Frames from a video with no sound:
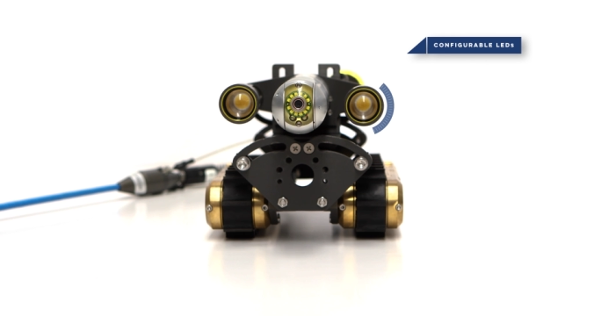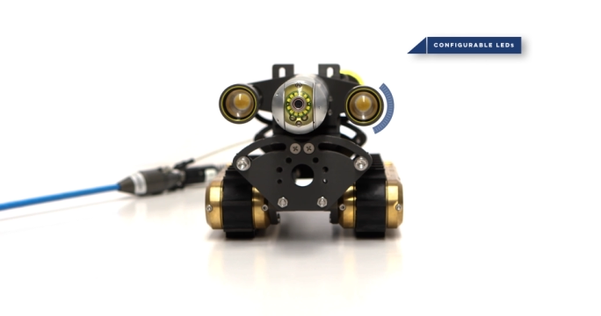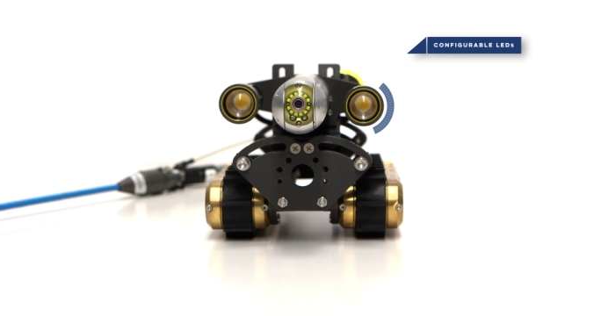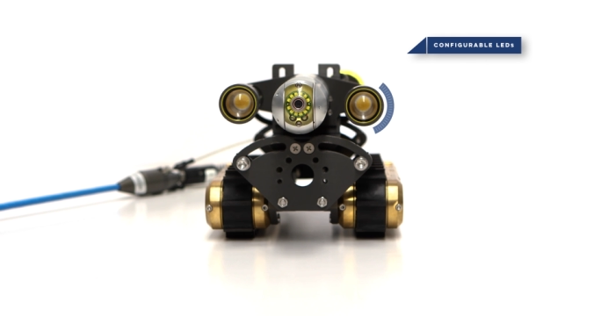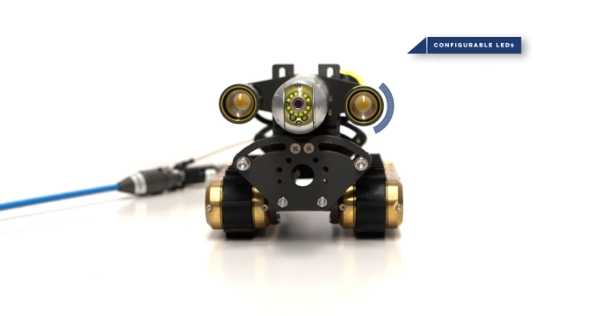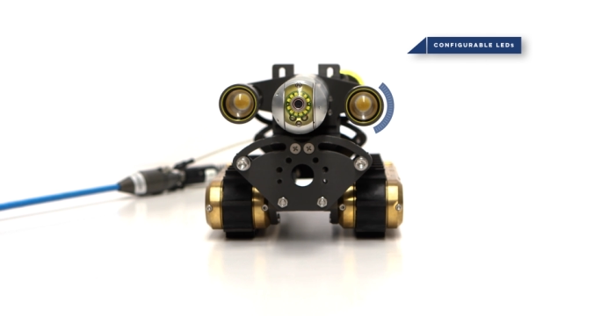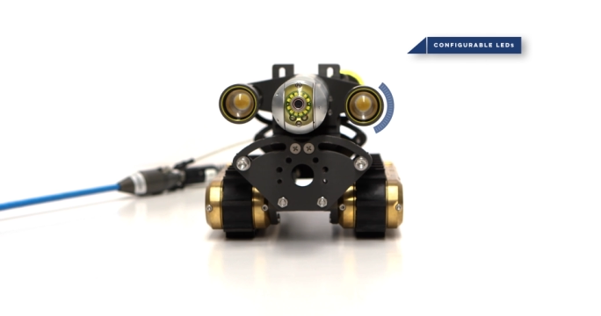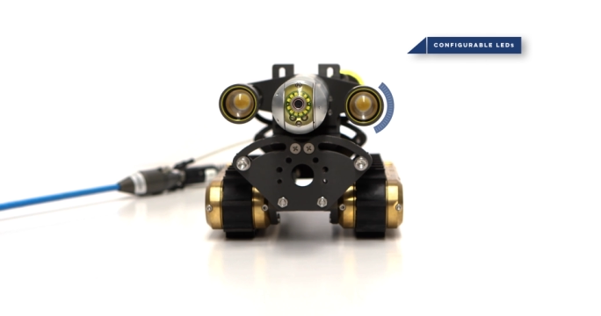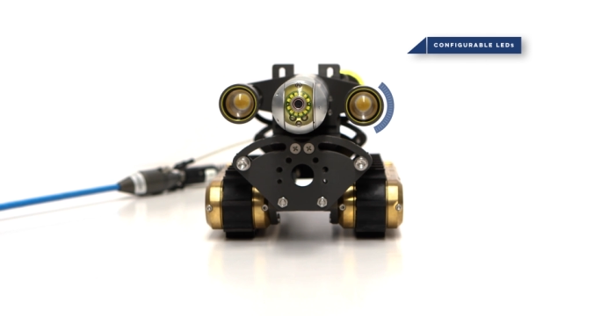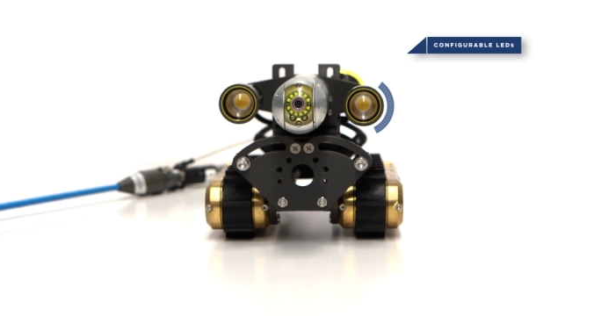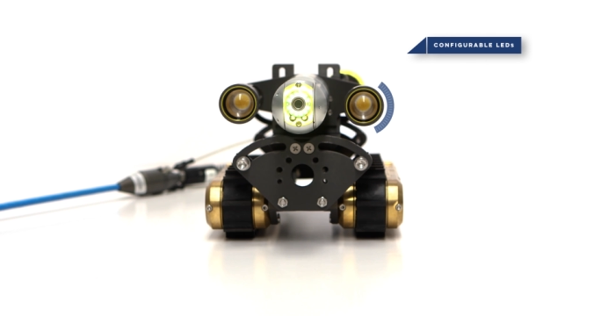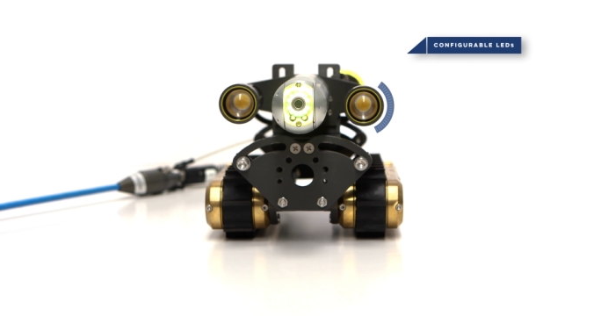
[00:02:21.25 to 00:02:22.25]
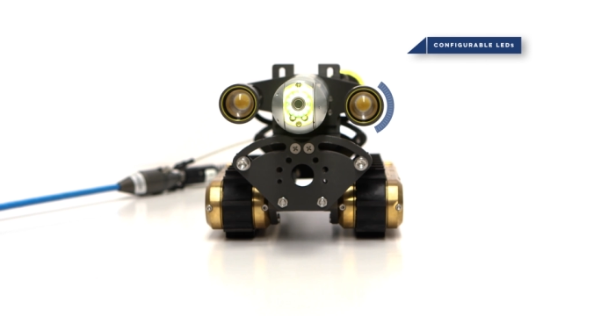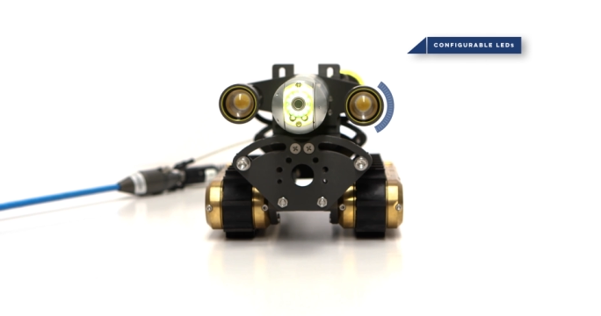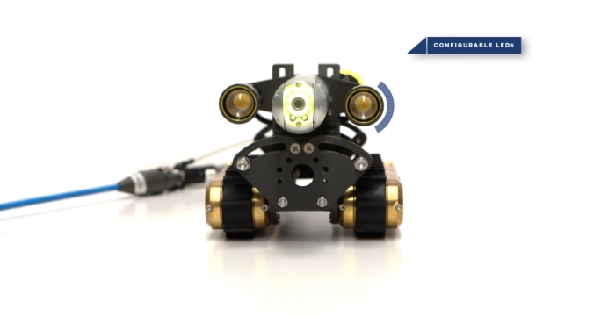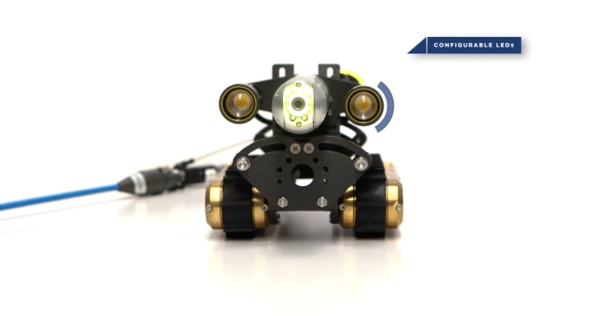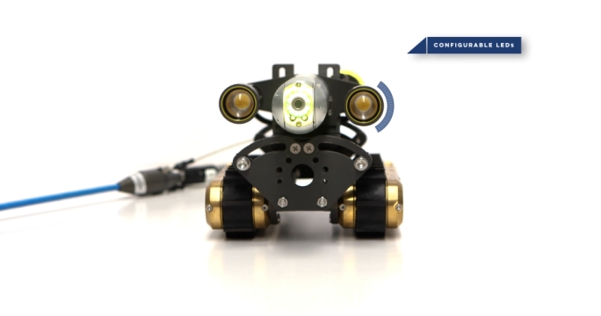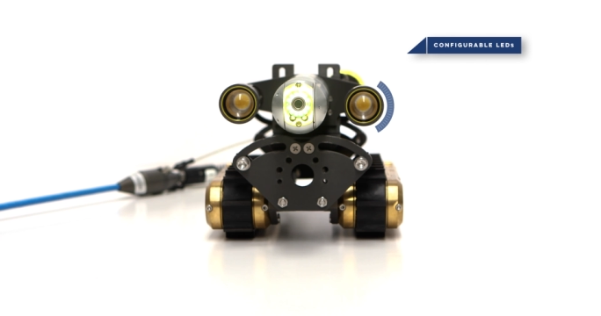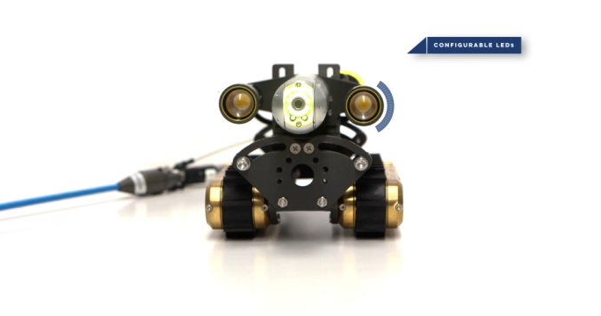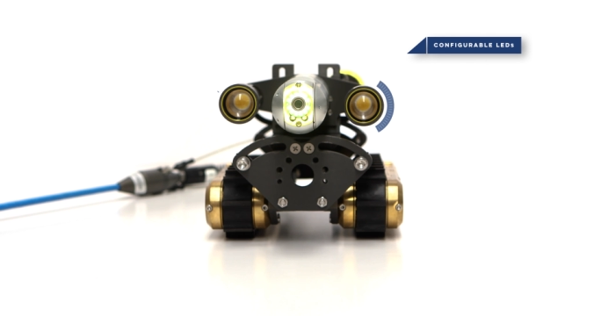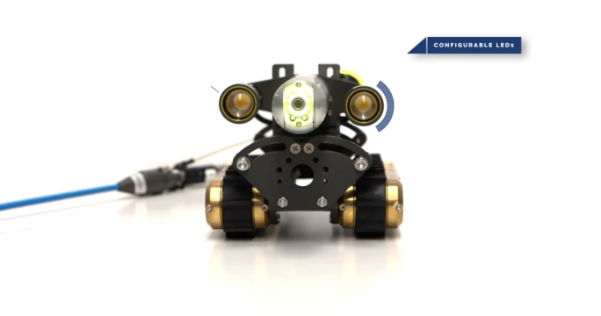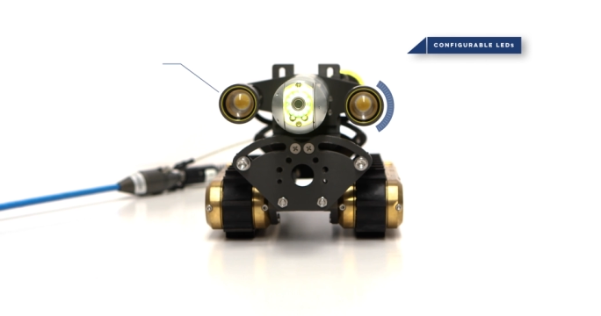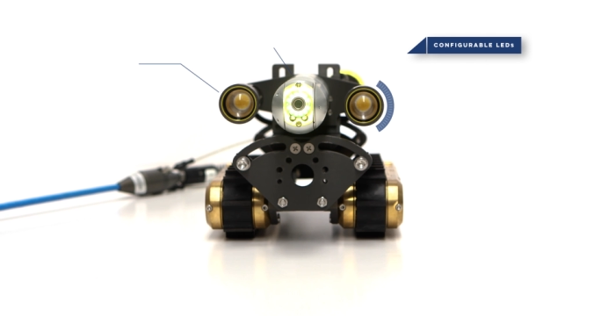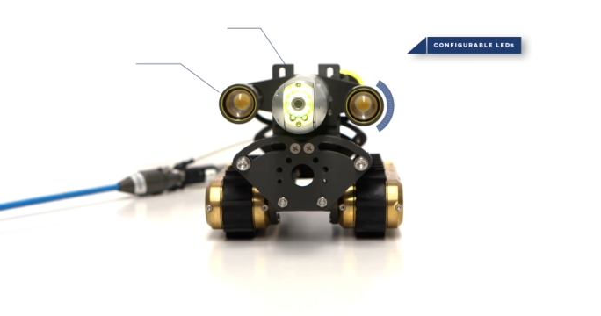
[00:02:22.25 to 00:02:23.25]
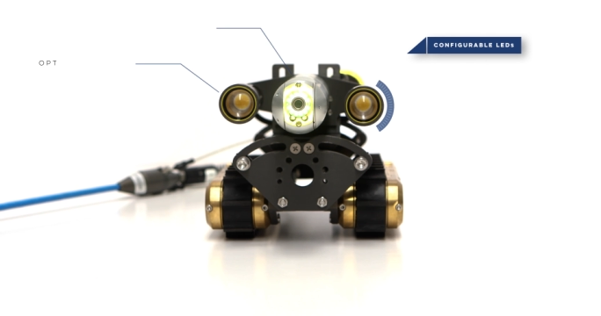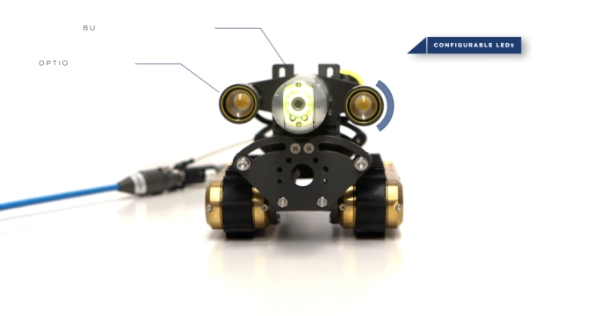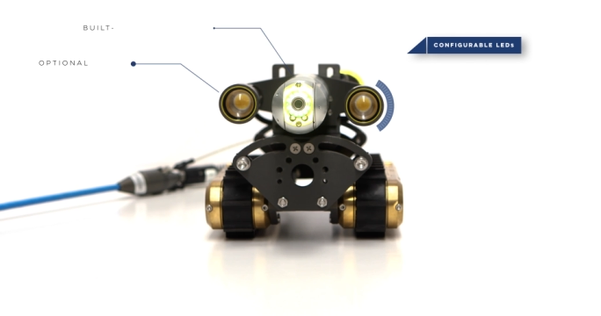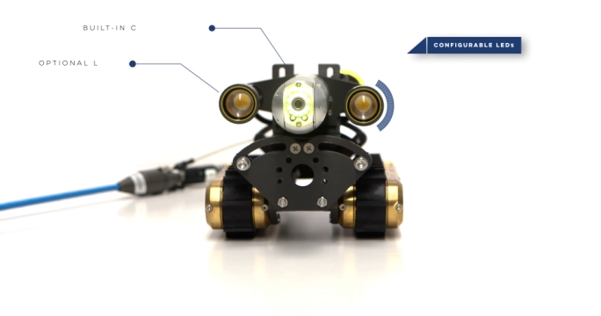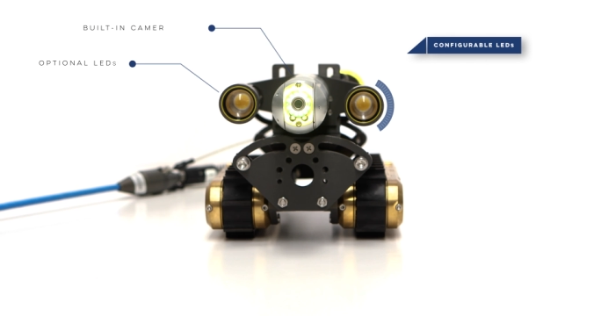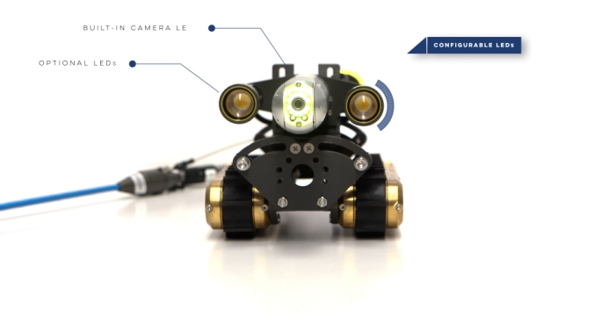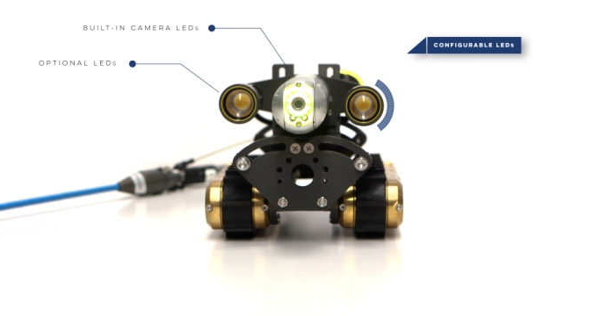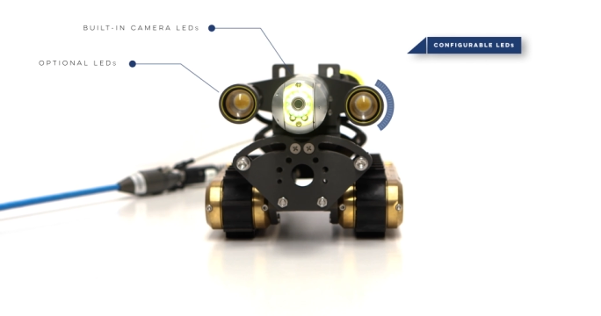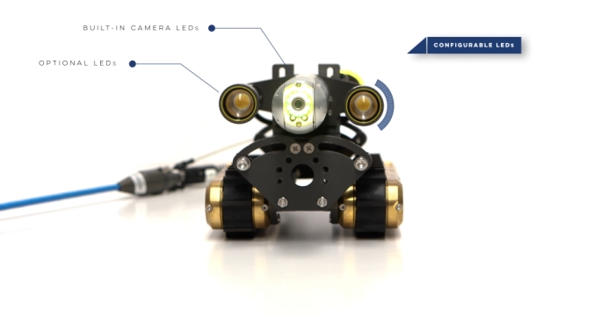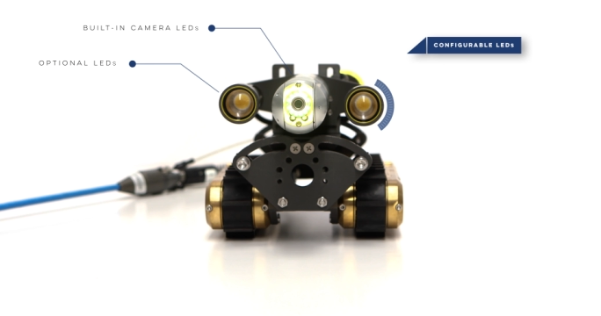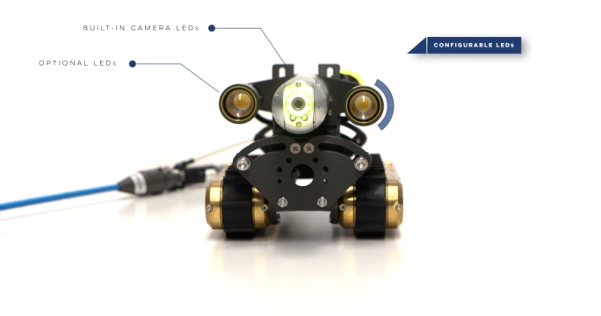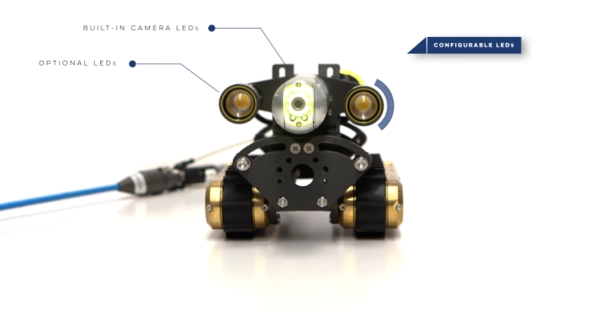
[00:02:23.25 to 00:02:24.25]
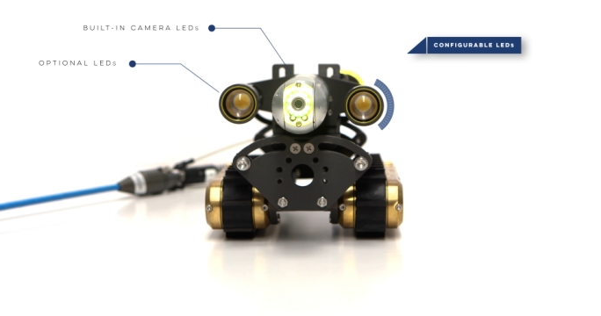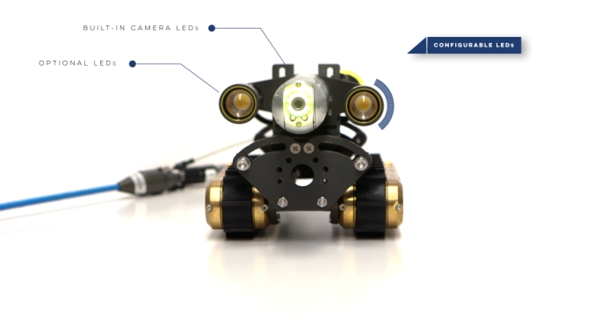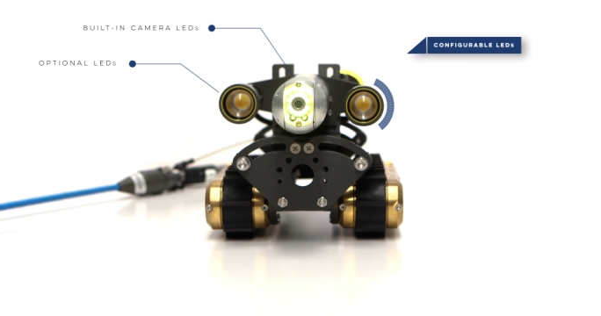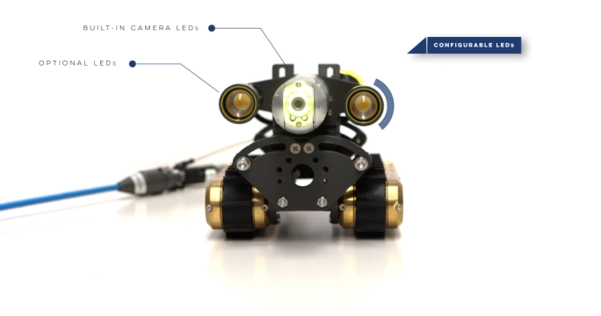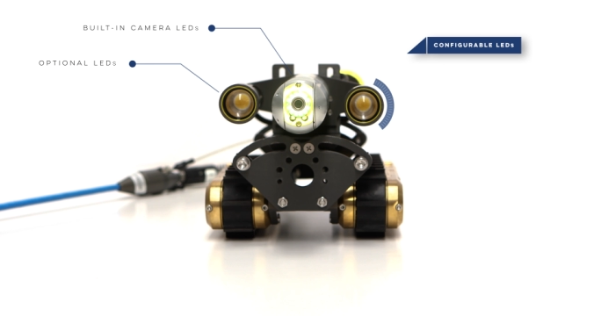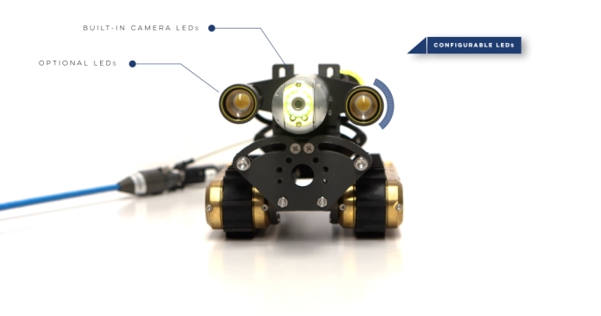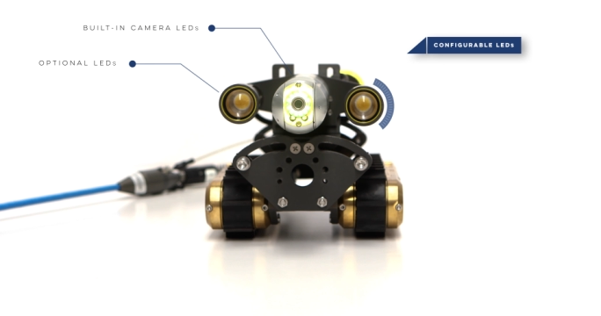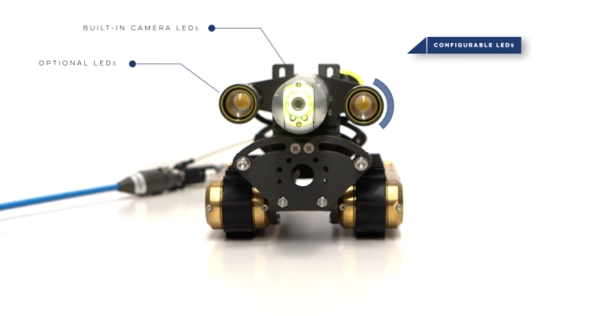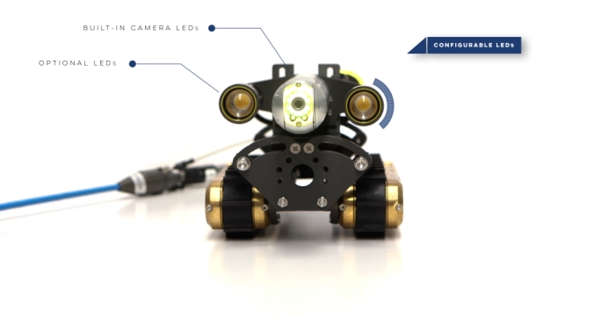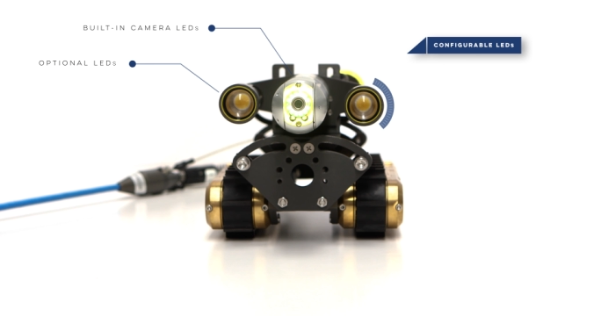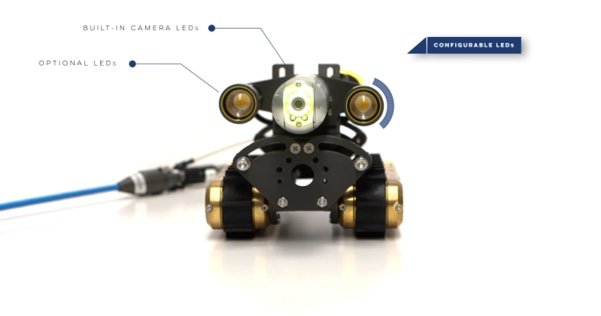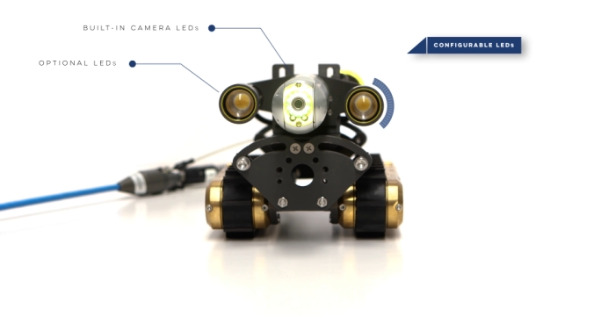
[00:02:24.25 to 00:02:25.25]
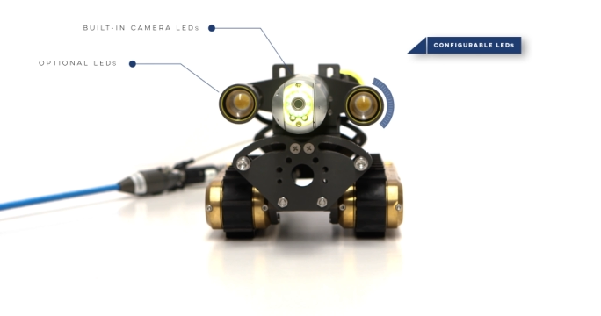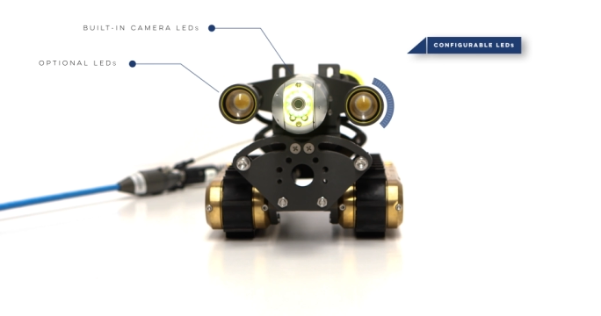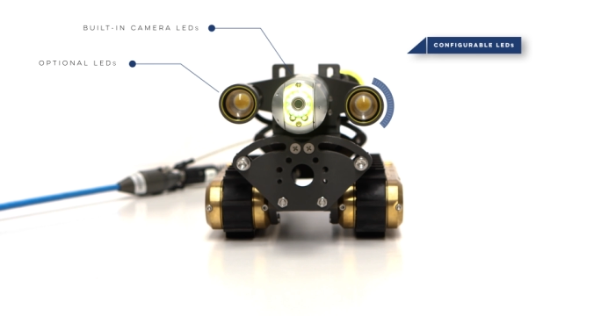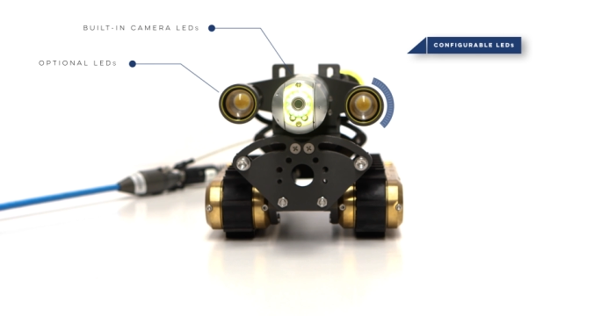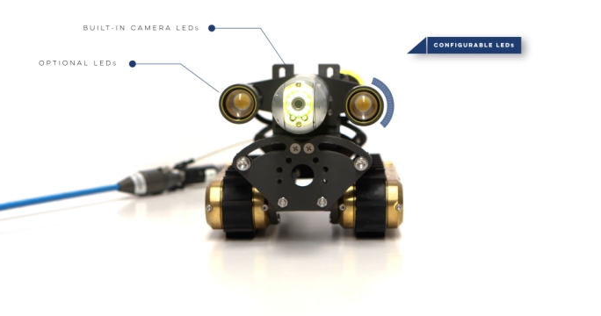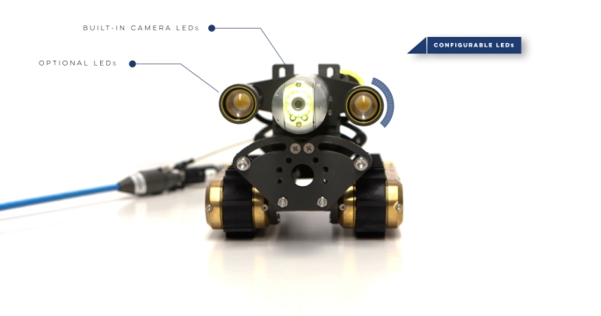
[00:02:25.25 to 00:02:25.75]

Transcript: Nobody's mouth can be seen.